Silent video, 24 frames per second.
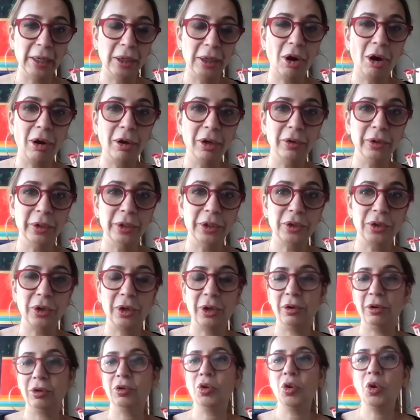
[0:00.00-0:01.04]
buy a condo in
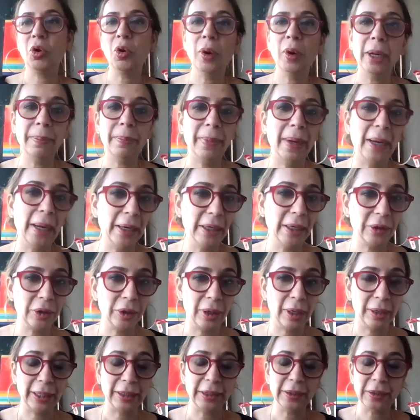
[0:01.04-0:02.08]
Toronto, go and buy it.
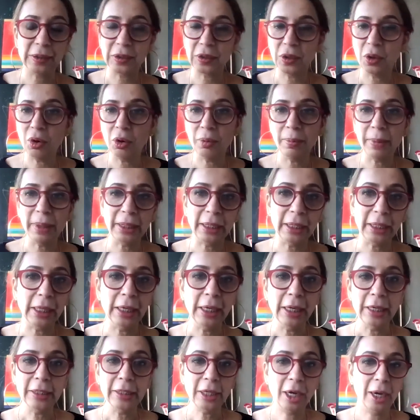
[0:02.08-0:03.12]
Like so
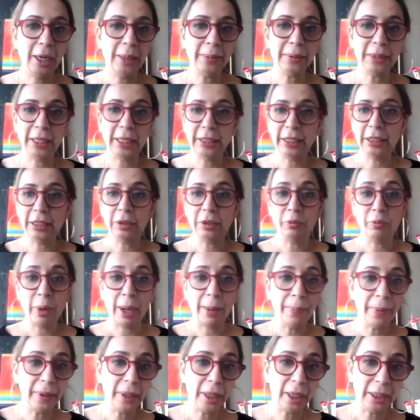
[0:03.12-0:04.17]
many times, I did
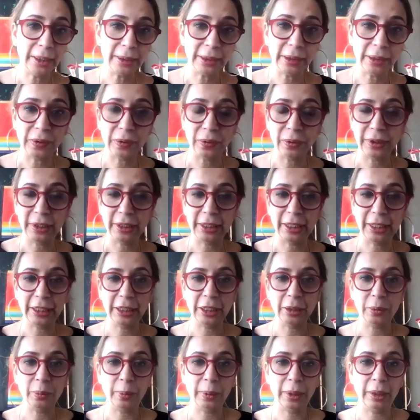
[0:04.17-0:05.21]
webinars
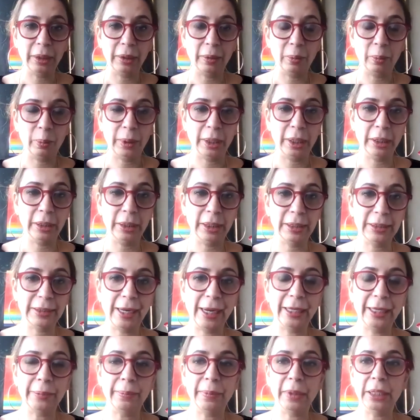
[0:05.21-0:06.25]
associated with with
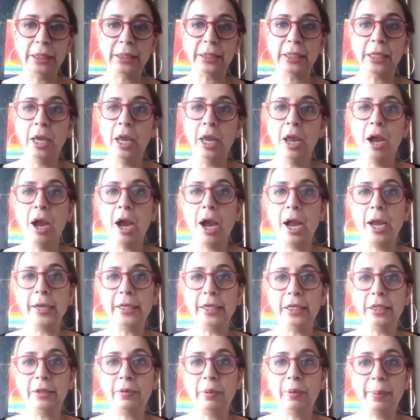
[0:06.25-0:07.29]
assignments.
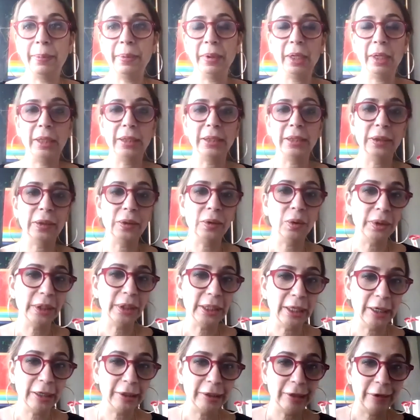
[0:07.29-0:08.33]
I did webinars
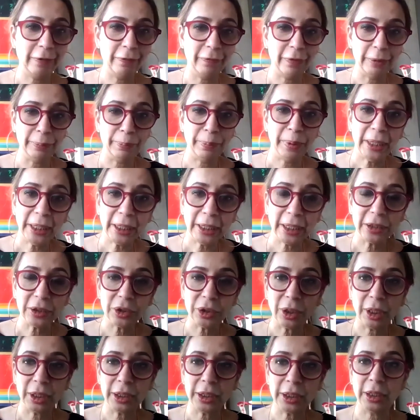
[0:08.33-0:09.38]
associated with
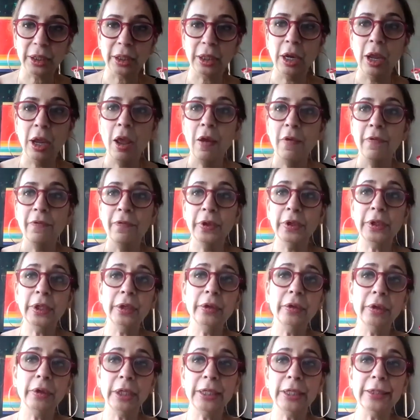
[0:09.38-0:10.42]
pre-construction for
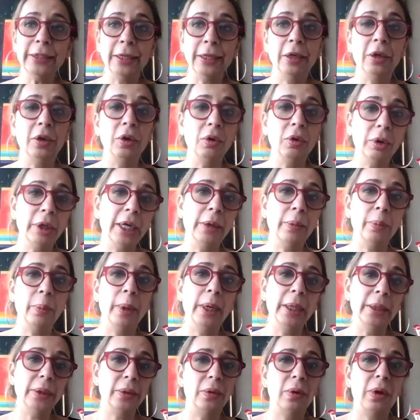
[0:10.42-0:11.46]
the reason: look at
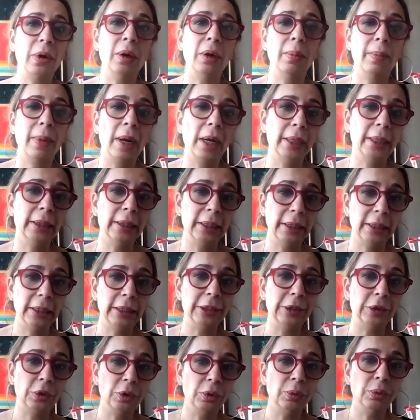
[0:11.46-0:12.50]
where Toronto market
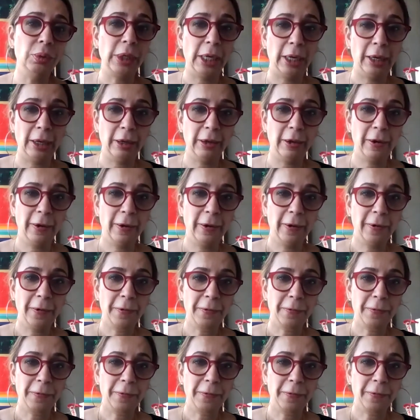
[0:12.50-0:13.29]
is today.